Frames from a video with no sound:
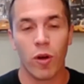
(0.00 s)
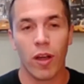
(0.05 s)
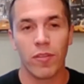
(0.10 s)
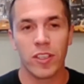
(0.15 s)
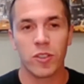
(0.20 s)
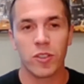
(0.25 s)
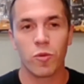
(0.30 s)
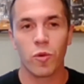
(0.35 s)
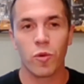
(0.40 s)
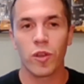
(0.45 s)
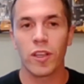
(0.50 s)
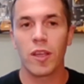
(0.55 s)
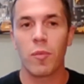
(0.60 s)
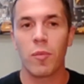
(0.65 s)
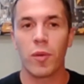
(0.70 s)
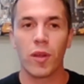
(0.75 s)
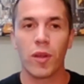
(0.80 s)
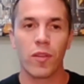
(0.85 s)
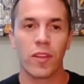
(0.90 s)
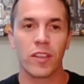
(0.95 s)
I've just really
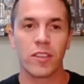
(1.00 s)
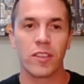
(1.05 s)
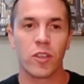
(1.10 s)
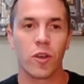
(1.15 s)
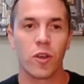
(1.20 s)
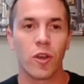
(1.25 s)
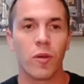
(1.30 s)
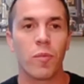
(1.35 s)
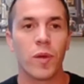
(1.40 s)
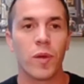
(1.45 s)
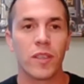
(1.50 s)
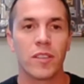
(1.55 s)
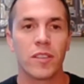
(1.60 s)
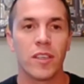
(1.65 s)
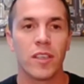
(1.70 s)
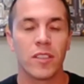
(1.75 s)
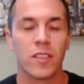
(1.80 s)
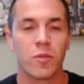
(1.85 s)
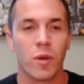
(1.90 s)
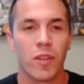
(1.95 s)
built this good
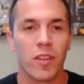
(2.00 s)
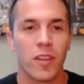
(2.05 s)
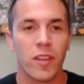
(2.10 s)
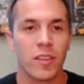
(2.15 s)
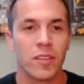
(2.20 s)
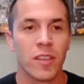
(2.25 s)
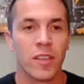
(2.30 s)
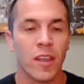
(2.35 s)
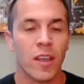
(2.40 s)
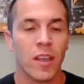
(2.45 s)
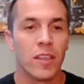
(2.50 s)
business with these